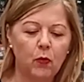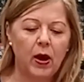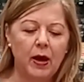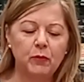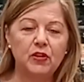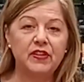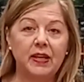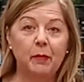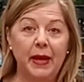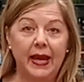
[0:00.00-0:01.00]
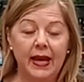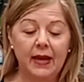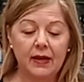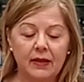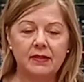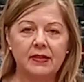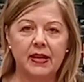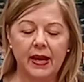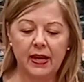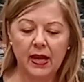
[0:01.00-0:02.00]
I'm using a pear
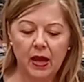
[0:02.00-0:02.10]
today,